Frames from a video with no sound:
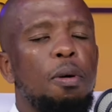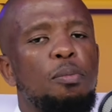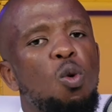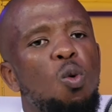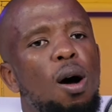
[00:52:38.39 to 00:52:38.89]

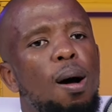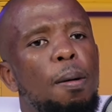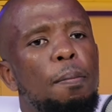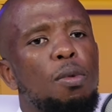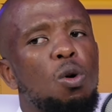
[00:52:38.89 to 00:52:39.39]
people who
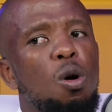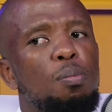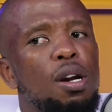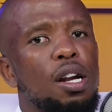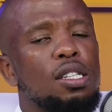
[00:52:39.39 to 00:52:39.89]
are
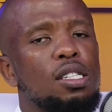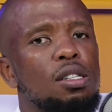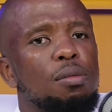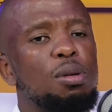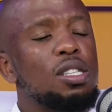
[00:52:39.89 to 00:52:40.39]

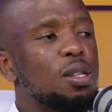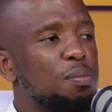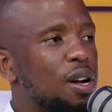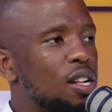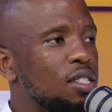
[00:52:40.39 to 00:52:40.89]
corporate
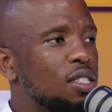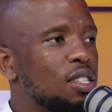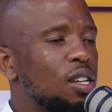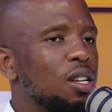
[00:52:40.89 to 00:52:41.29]
principals,